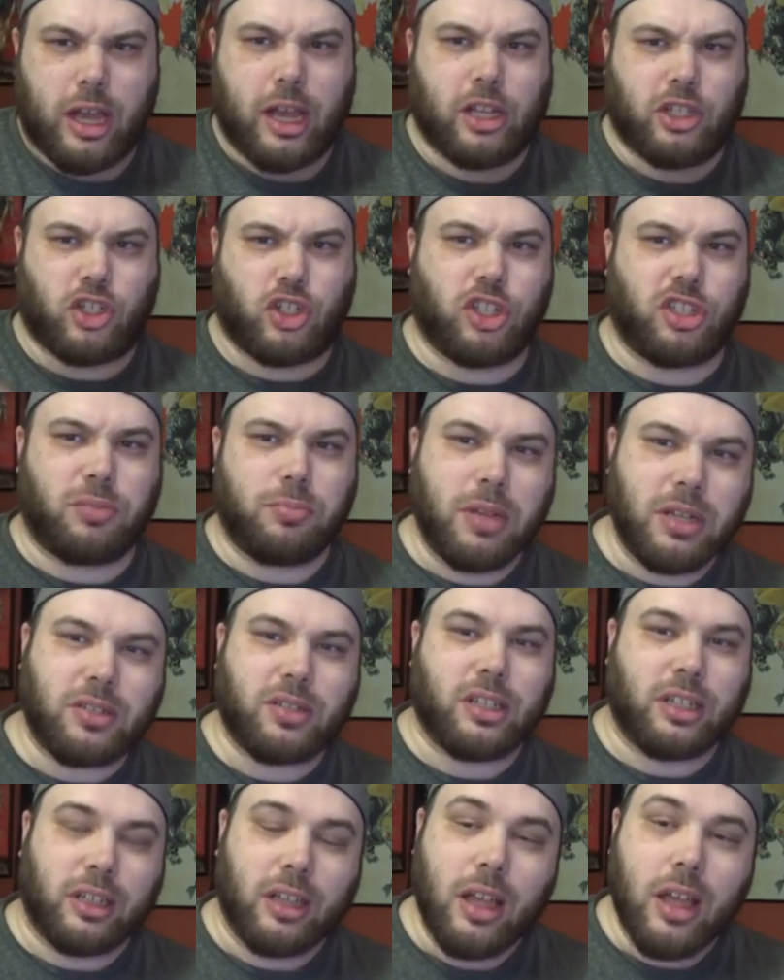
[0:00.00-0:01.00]
it's just
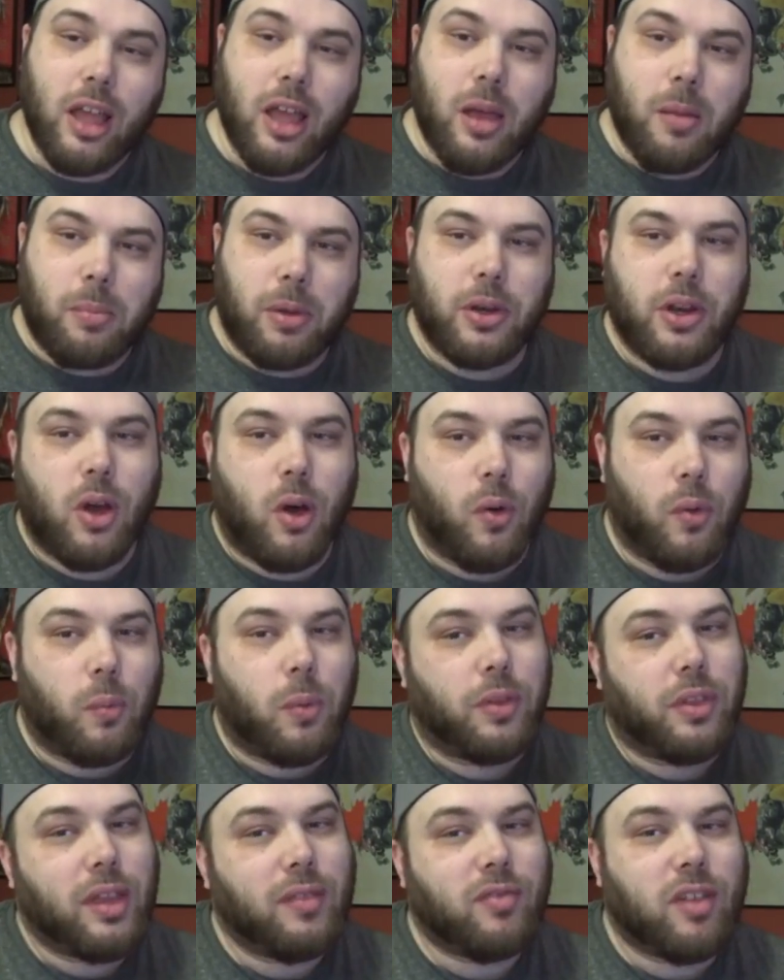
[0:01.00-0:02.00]
missing. But no,
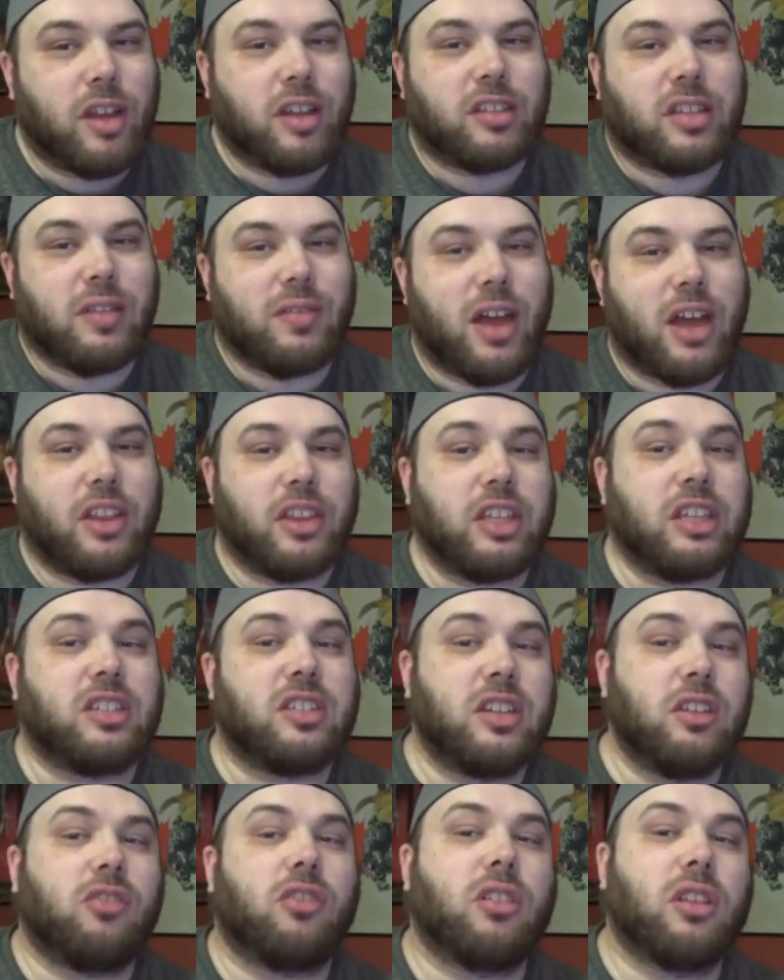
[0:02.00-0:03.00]
what they've done is they've added these
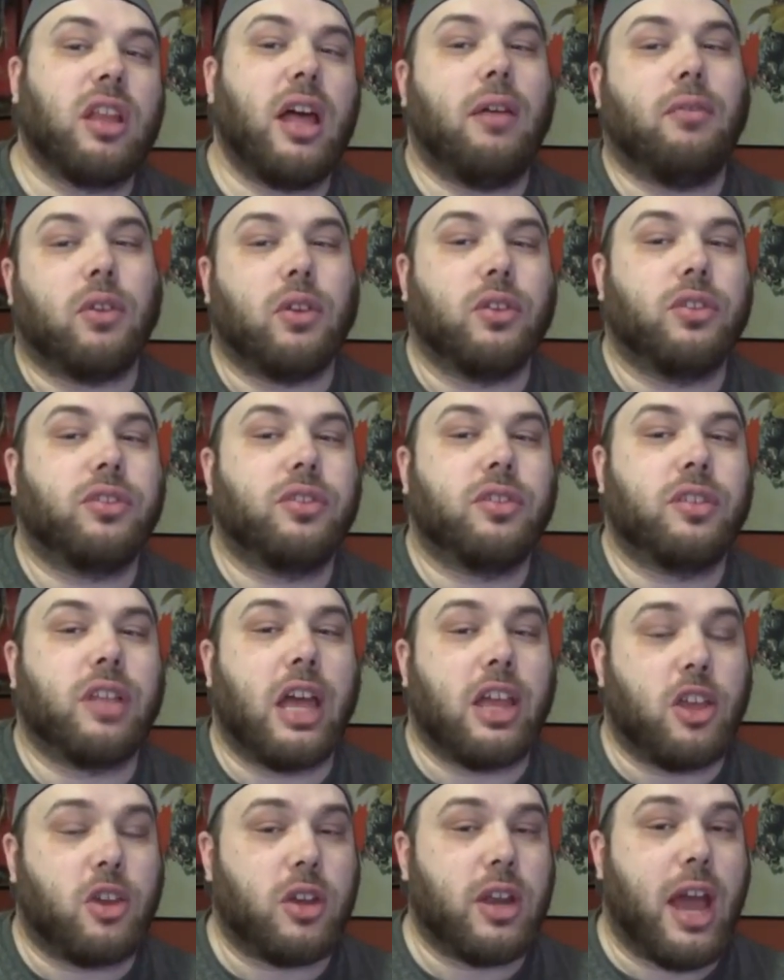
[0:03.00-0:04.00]
secret levels
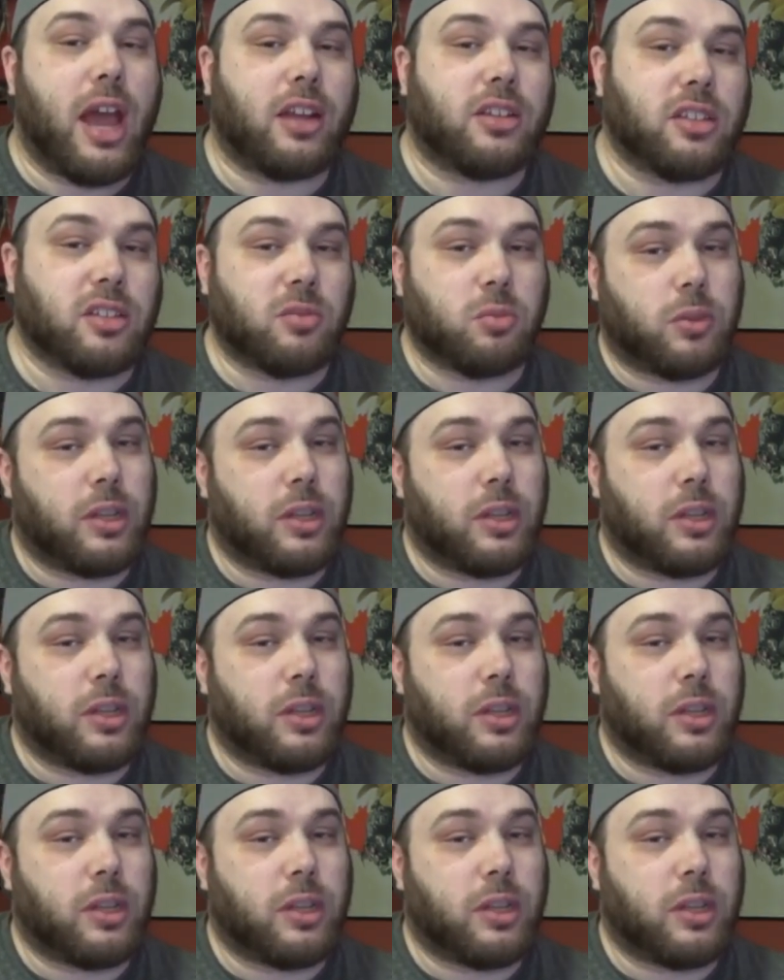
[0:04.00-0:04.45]
that you can access,